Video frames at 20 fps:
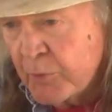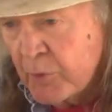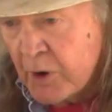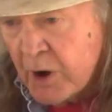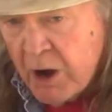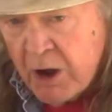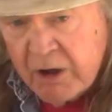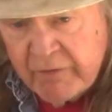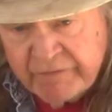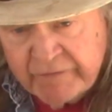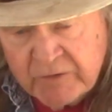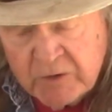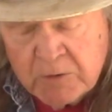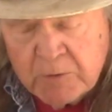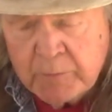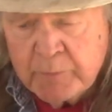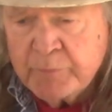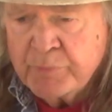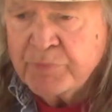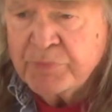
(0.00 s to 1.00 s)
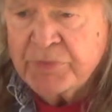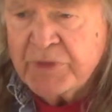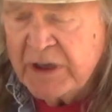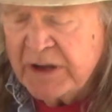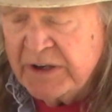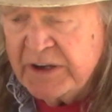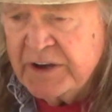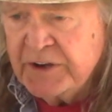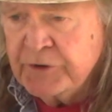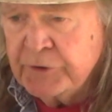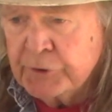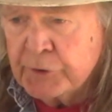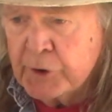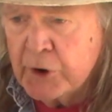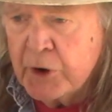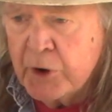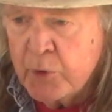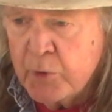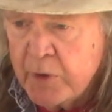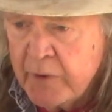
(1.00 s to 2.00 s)
were awful. They didn't
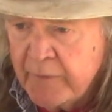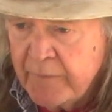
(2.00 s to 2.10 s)
grow.